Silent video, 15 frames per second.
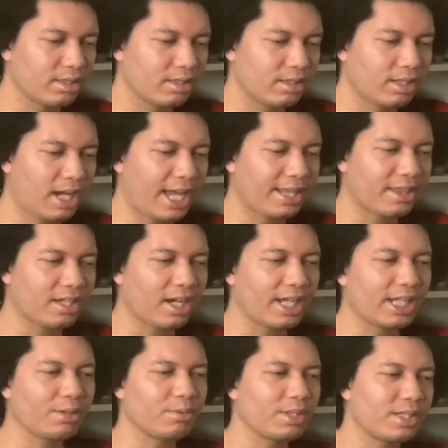I
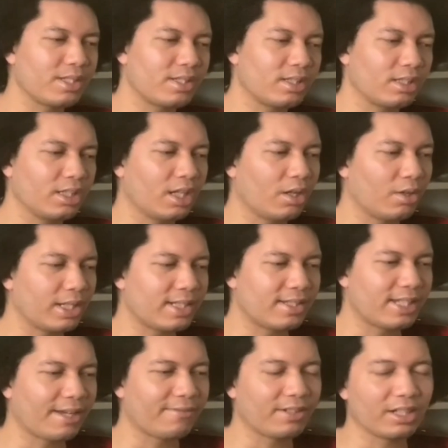thought it was, you know, it was
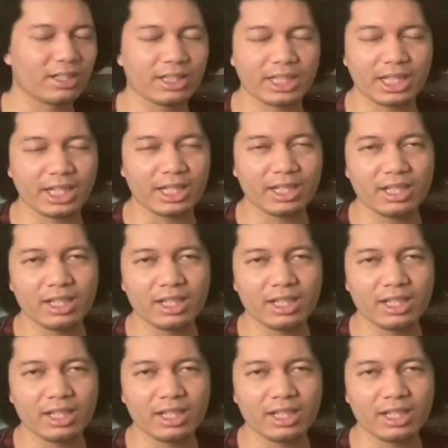definitely